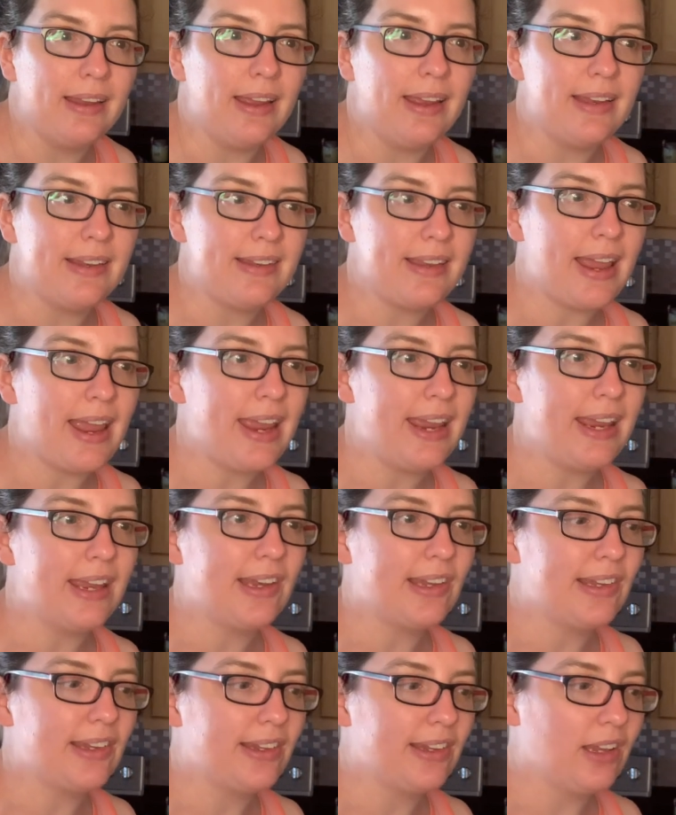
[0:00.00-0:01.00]
it
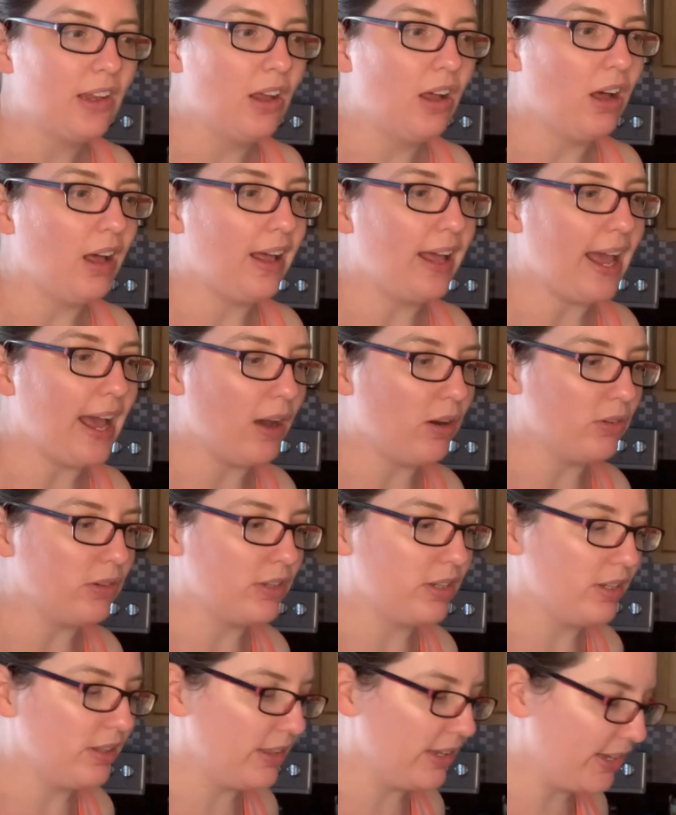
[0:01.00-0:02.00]
takes out
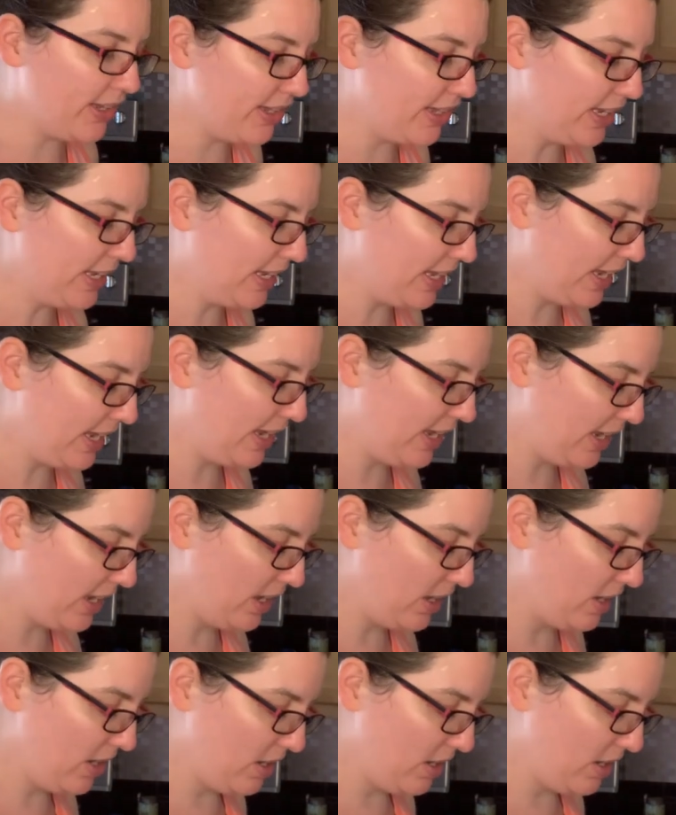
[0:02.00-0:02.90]
the stinky,